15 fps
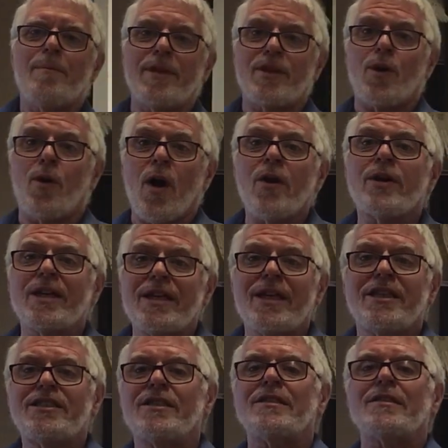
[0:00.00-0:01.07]
But there are
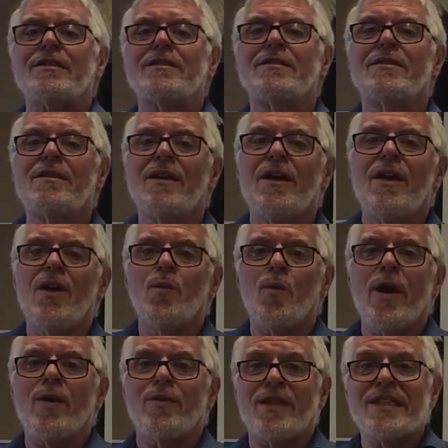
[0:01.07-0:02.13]
conditions
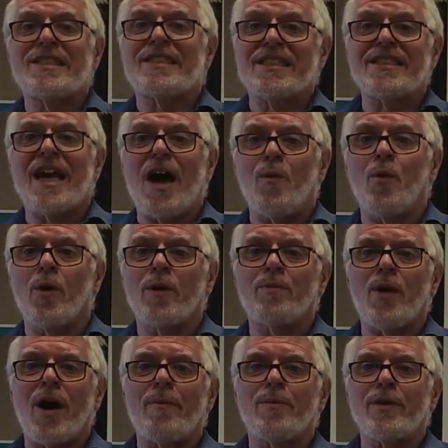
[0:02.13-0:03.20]
where this does not
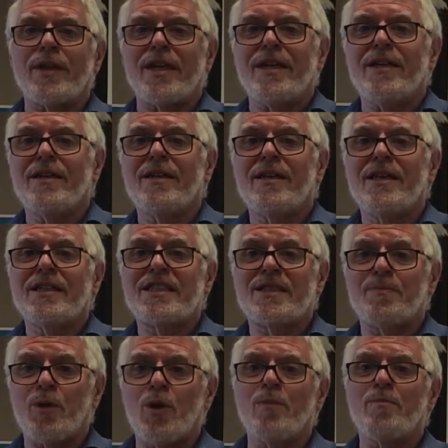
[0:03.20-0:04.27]
work properly.
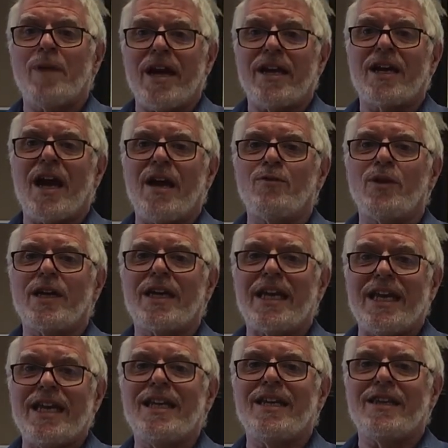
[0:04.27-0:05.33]
Sperm mitochondria
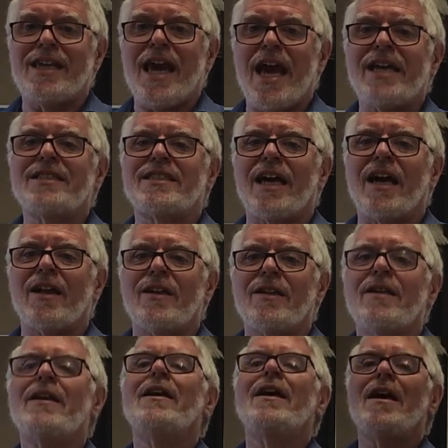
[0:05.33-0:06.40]
get into the egg cell,
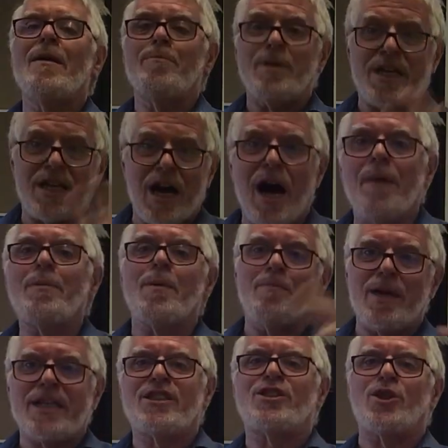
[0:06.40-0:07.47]
become a
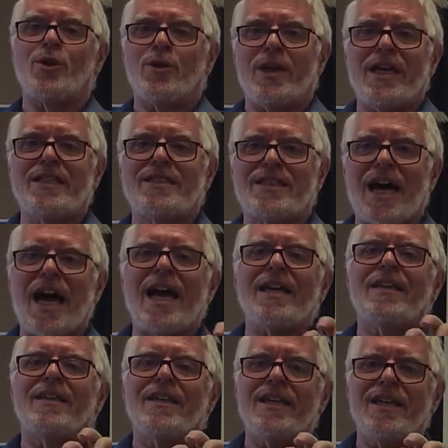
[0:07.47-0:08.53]
mixture inside
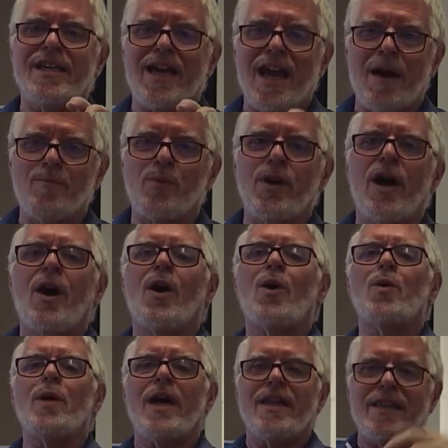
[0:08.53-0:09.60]
the
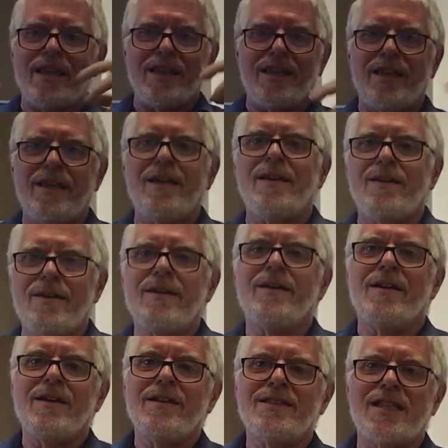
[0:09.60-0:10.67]
embryo and then the
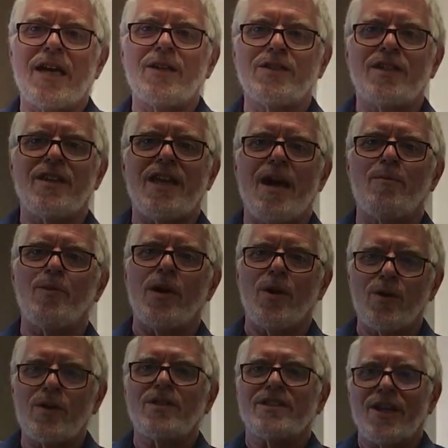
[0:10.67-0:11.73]
cells of the
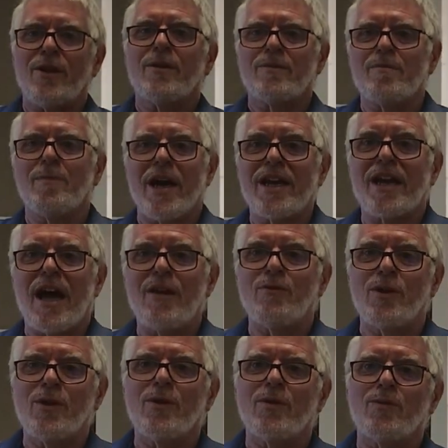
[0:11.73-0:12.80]
embryo, because their
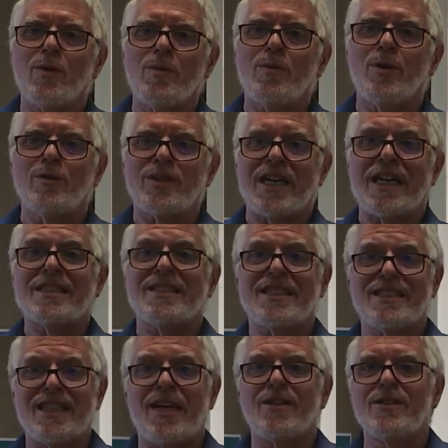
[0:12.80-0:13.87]
mitochondria are reproducing as the
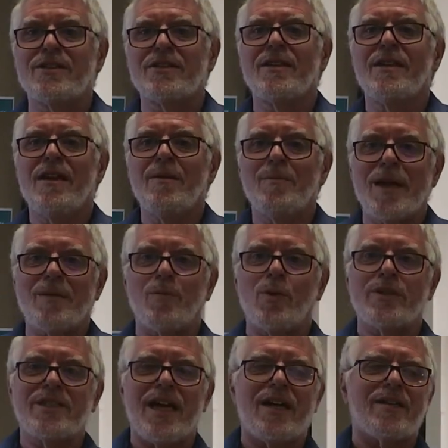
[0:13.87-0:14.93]
cells make
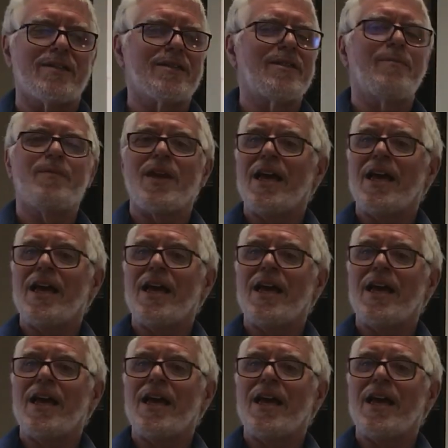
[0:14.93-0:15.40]
more cells.